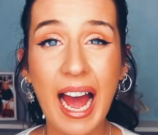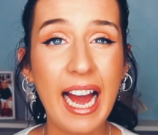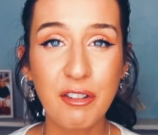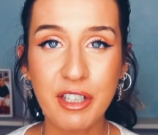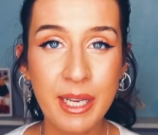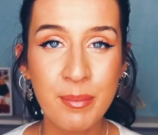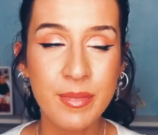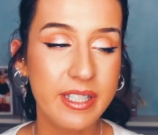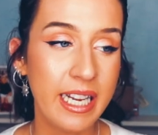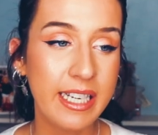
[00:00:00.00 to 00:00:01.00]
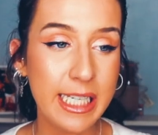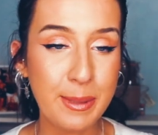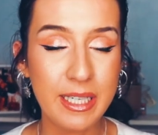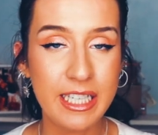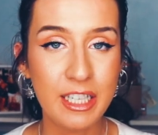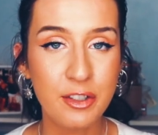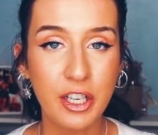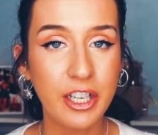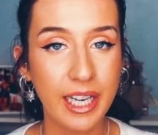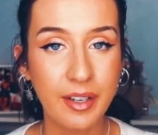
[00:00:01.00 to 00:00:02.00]
acronyms in DBT, so you're
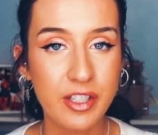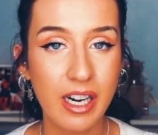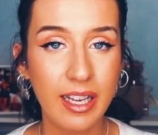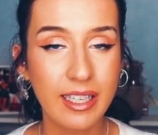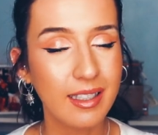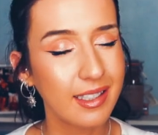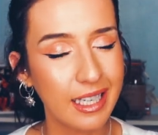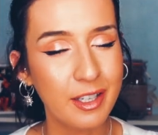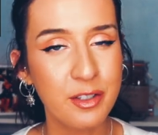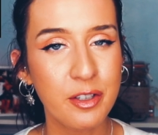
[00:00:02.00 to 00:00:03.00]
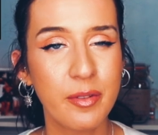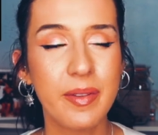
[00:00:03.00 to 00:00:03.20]
gonna have to like get used to them.